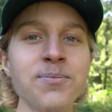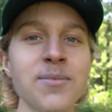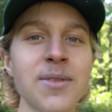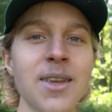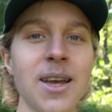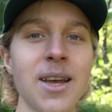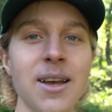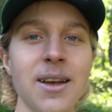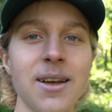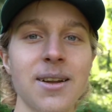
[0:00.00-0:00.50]

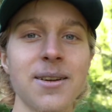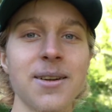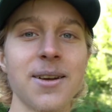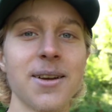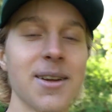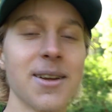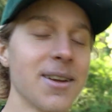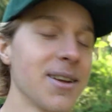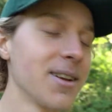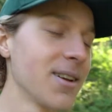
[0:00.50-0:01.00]
And,
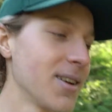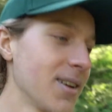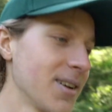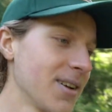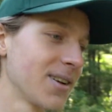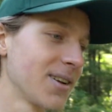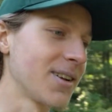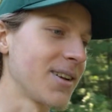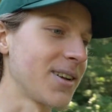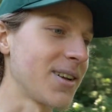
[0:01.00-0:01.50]

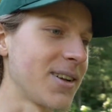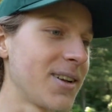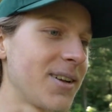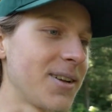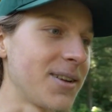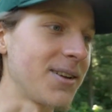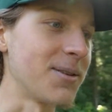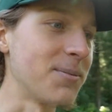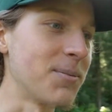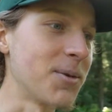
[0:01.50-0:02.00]

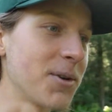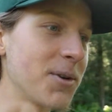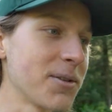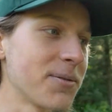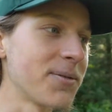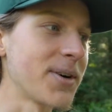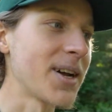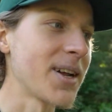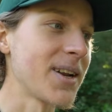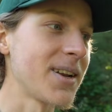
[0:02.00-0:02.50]

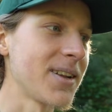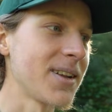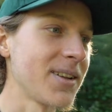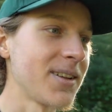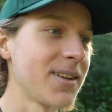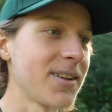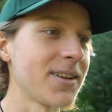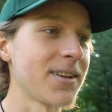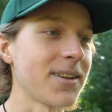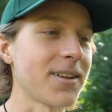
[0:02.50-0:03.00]
Moldavite
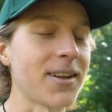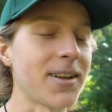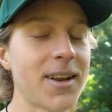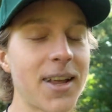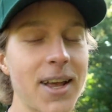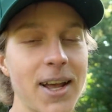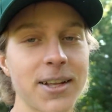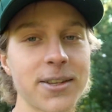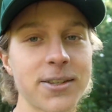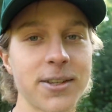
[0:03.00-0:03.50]

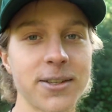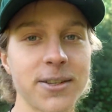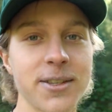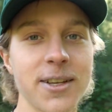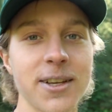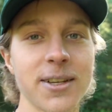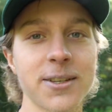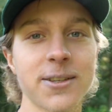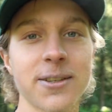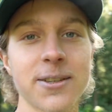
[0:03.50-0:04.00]
enhances
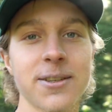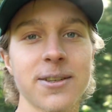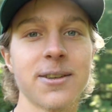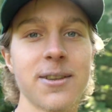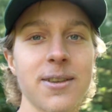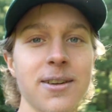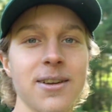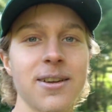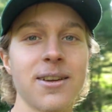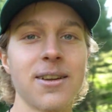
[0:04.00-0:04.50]
this.
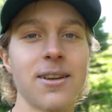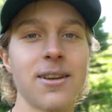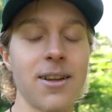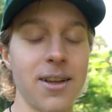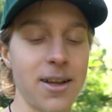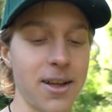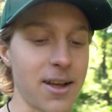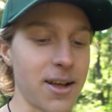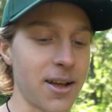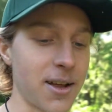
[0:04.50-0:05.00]

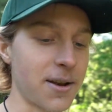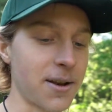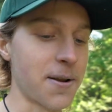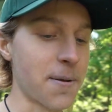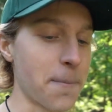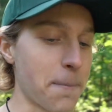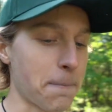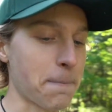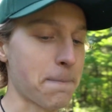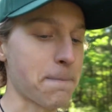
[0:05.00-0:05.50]
And
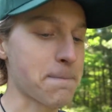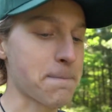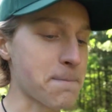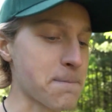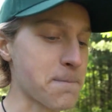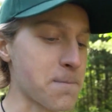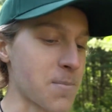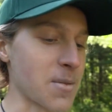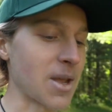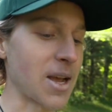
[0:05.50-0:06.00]

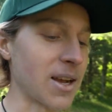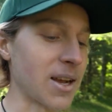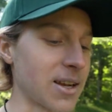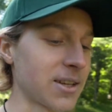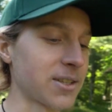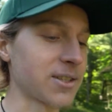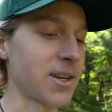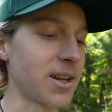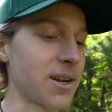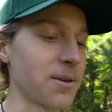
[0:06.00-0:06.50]
like I
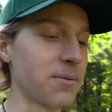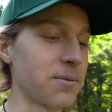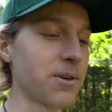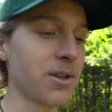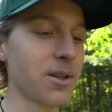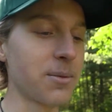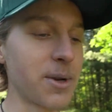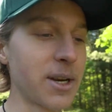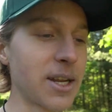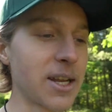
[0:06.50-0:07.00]
said, I've
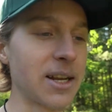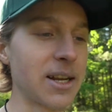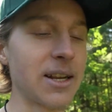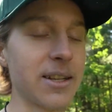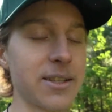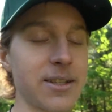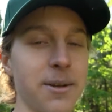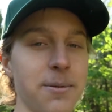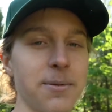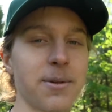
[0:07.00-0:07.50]
really been
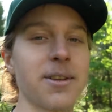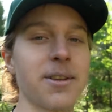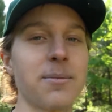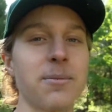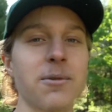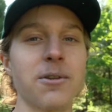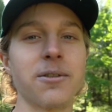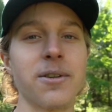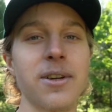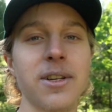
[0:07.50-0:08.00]
connecting with it
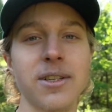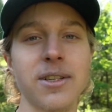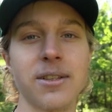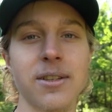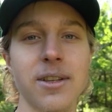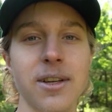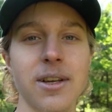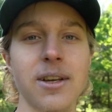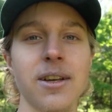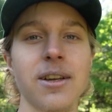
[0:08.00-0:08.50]
more
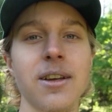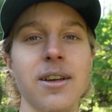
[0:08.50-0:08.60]
recently.